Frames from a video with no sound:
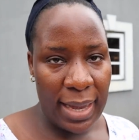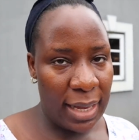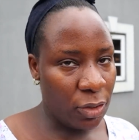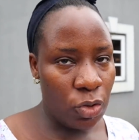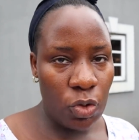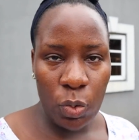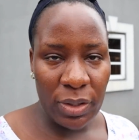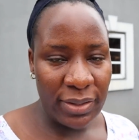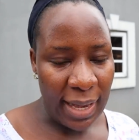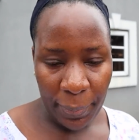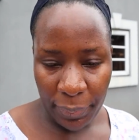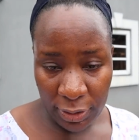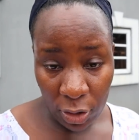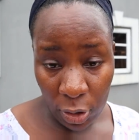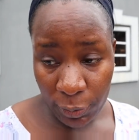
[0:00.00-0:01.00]
I don't know what's
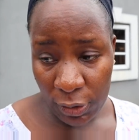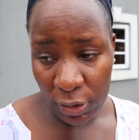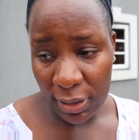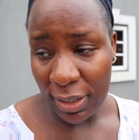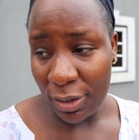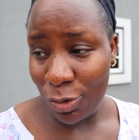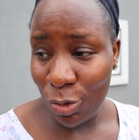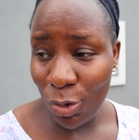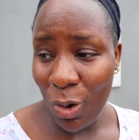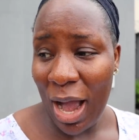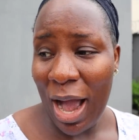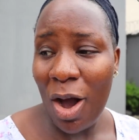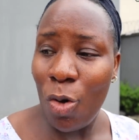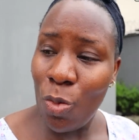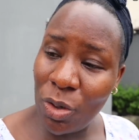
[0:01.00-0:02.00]
happening up to now. So
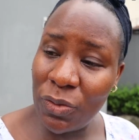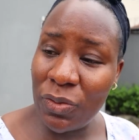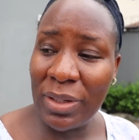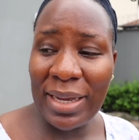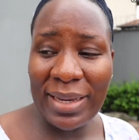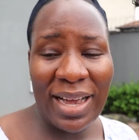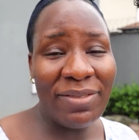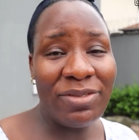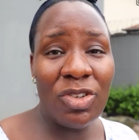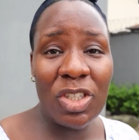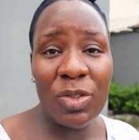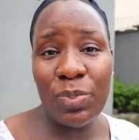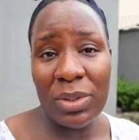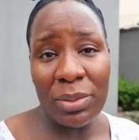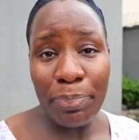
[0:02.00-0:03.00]
I almost feel like I've
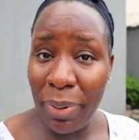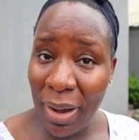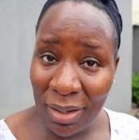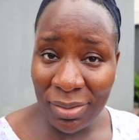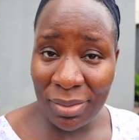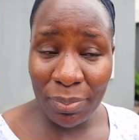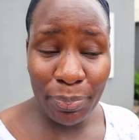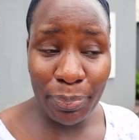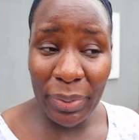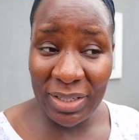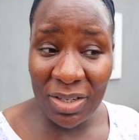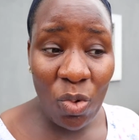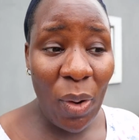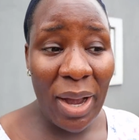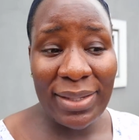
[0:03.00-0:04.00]
just been pound
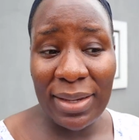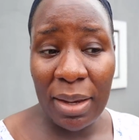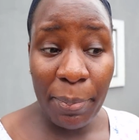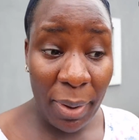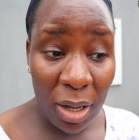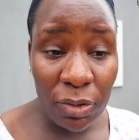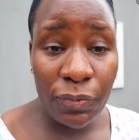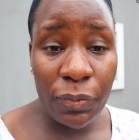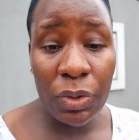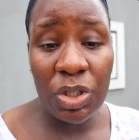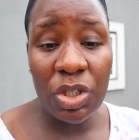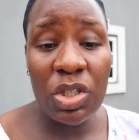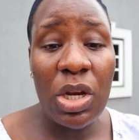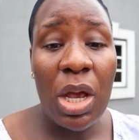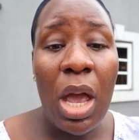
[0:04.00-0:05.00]
penny wise and pound
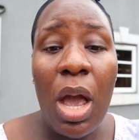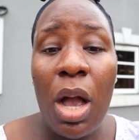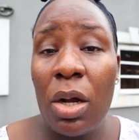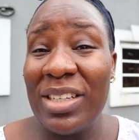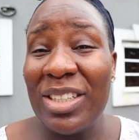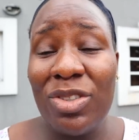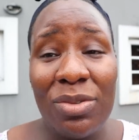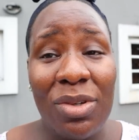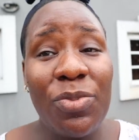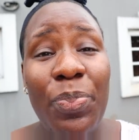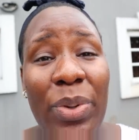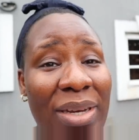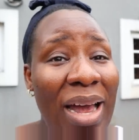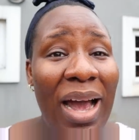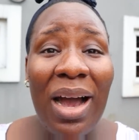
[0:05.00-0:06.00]
foolish, because I should have
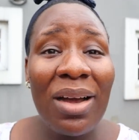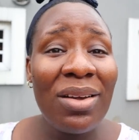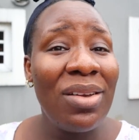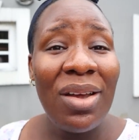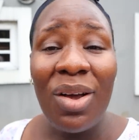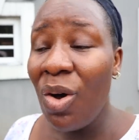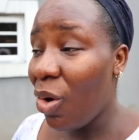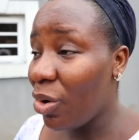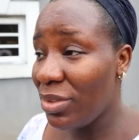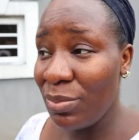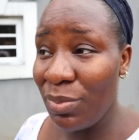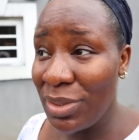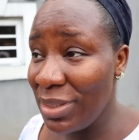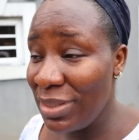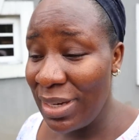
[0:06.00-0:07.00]
just paid her all
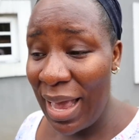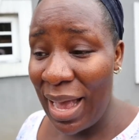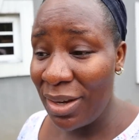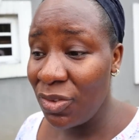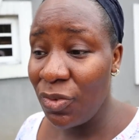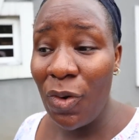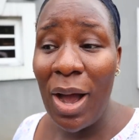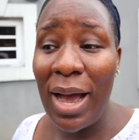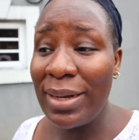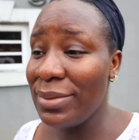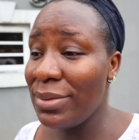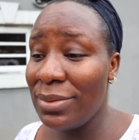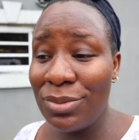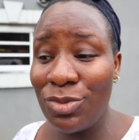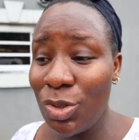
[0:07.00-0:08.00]
the money she asked for
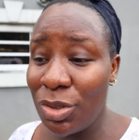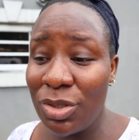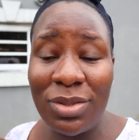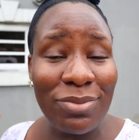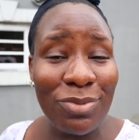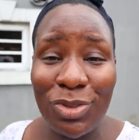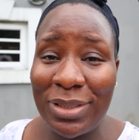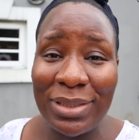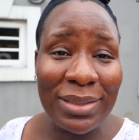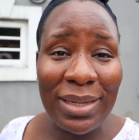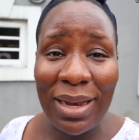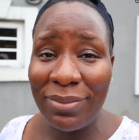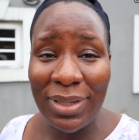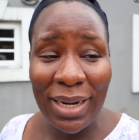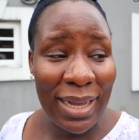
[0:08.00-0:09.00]
and just sit
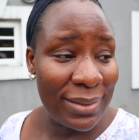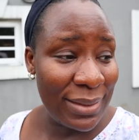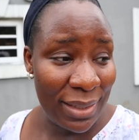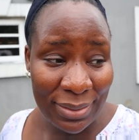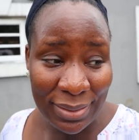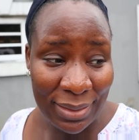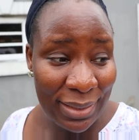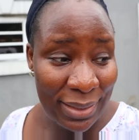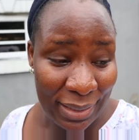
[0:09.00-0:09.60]
down, relax, and